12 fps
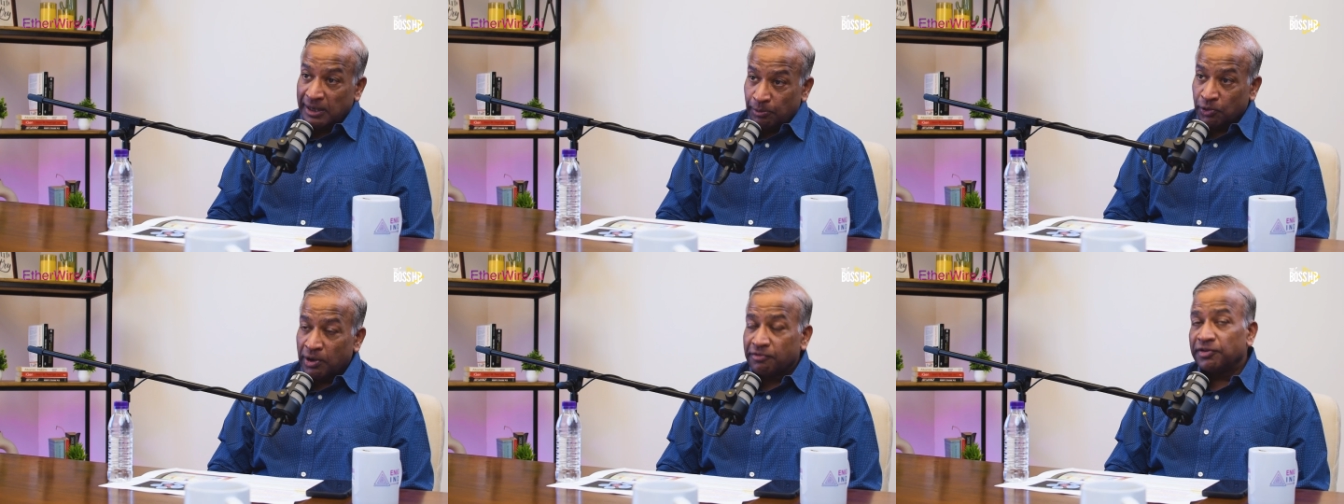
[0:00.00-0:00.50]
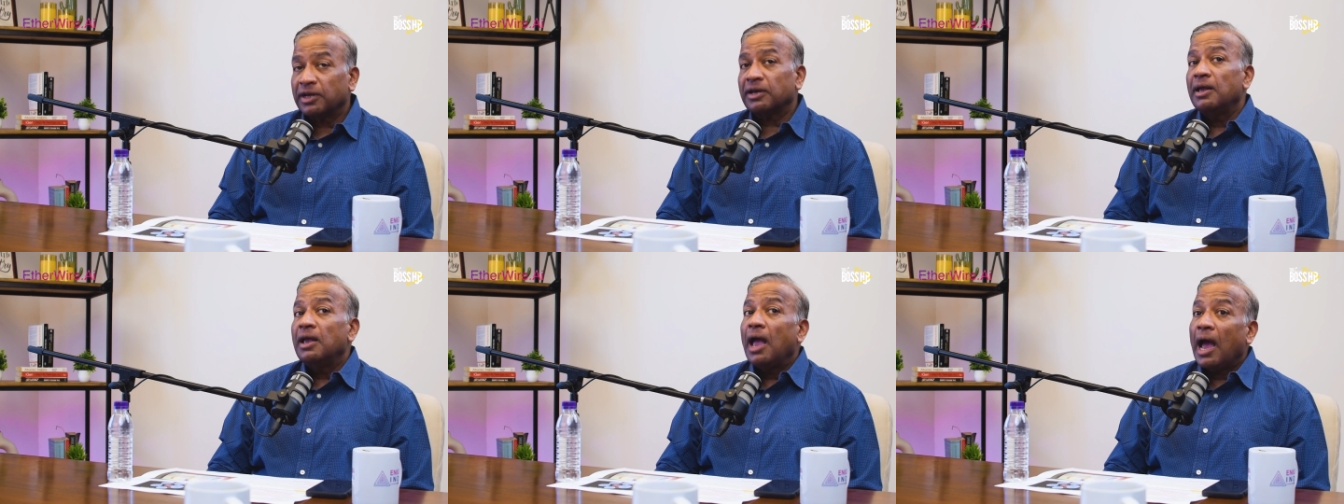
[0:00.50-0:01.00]
demographic
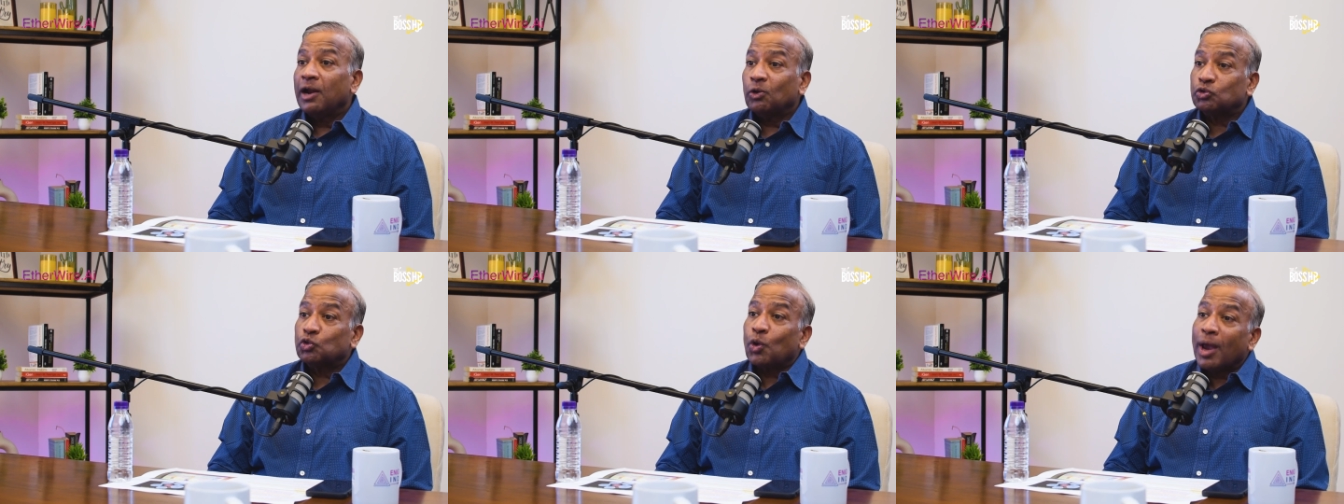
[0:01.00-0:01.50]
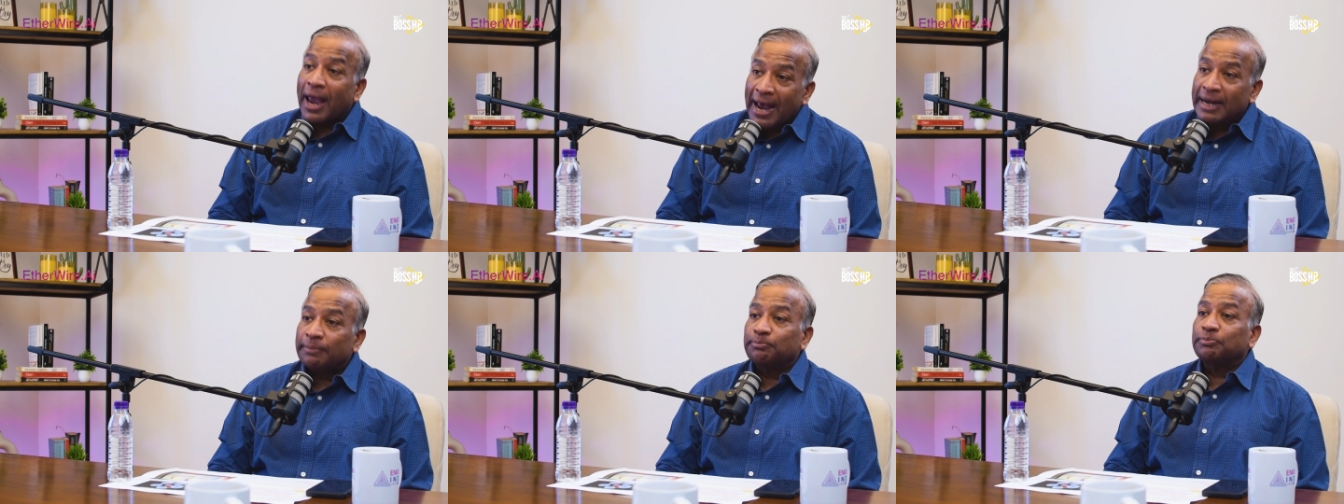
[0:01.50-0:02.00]
and also
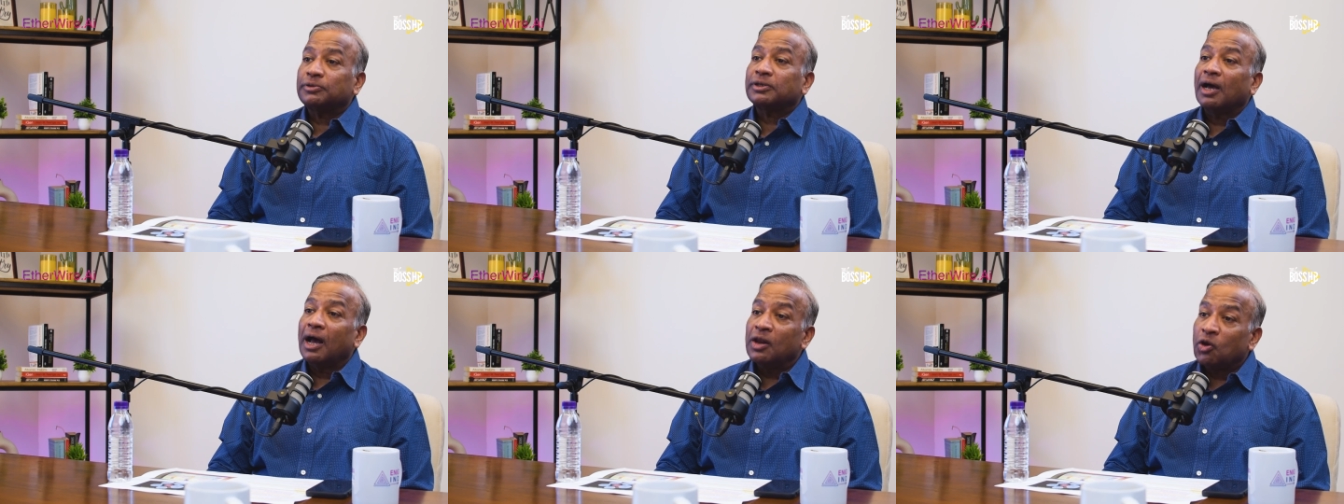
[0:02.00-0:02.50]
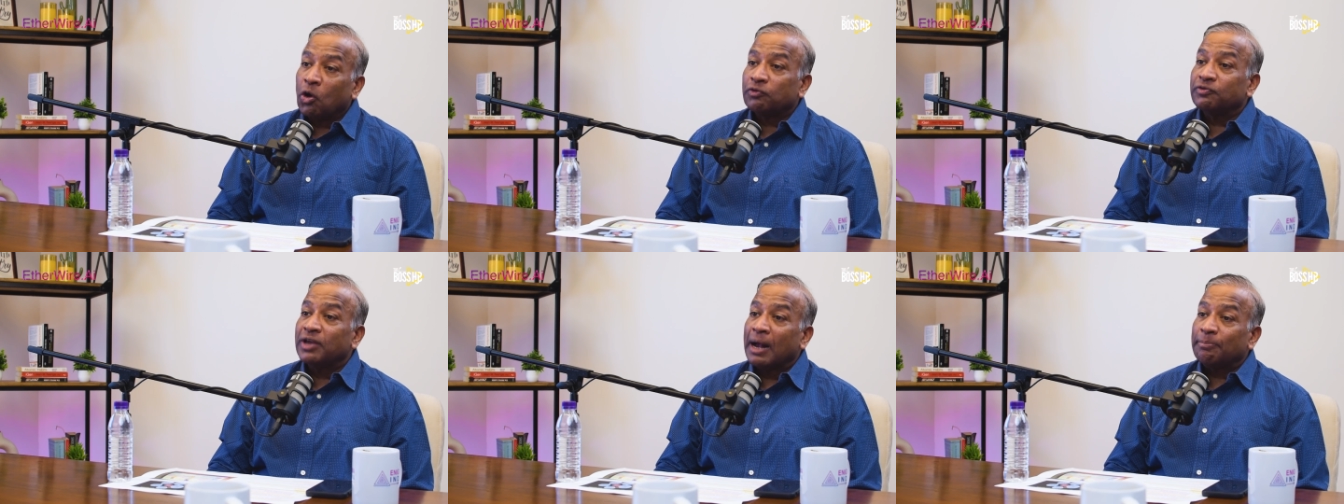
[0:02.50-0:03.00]
help a lot
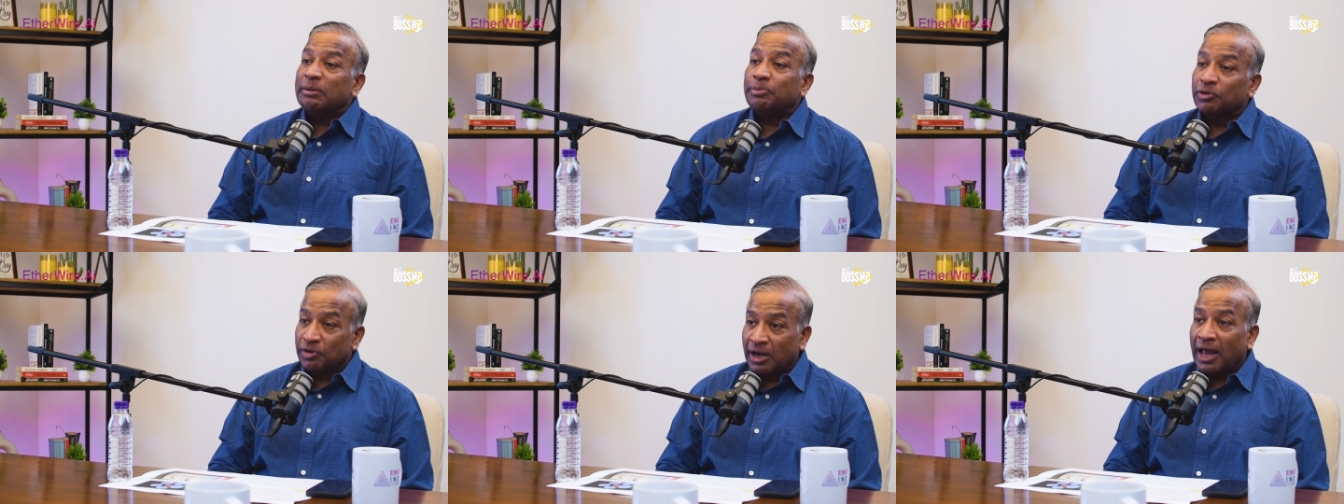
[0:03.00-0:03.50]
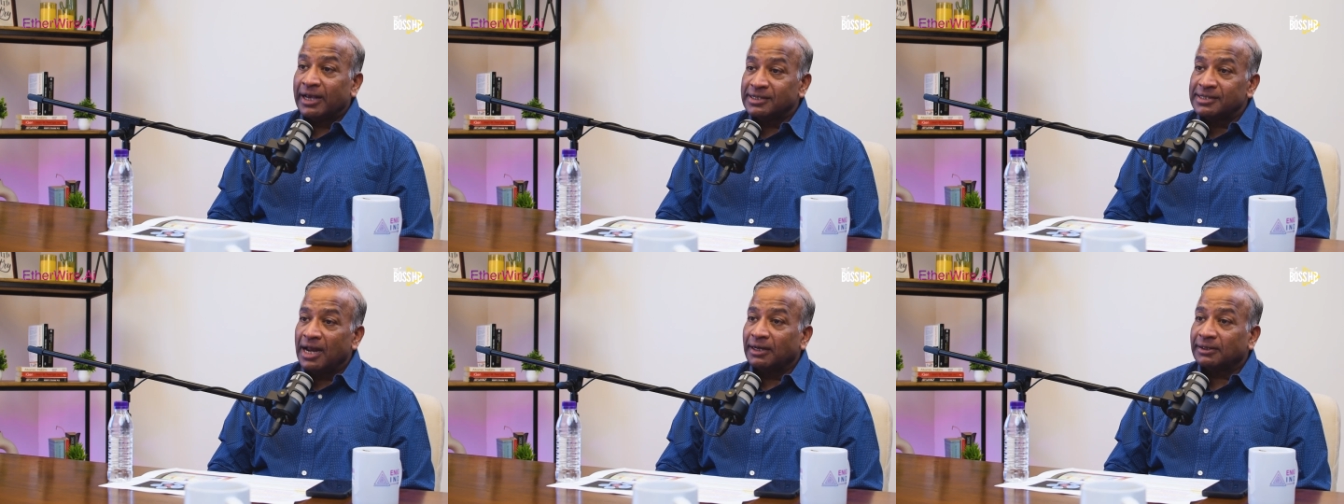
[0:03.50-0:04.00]
of young people
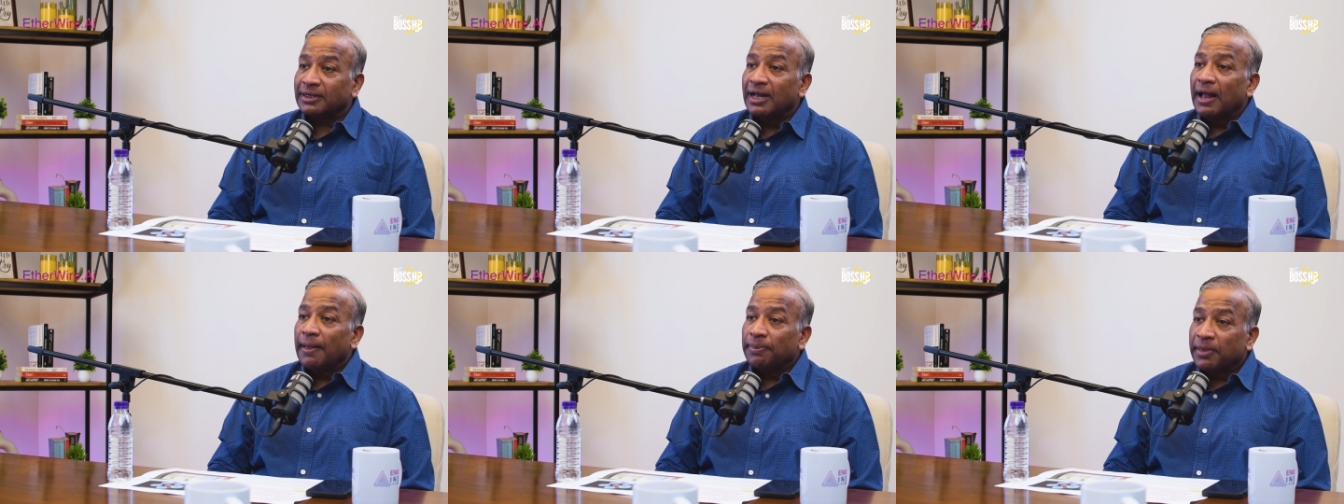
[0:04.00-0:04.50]
realize that mm.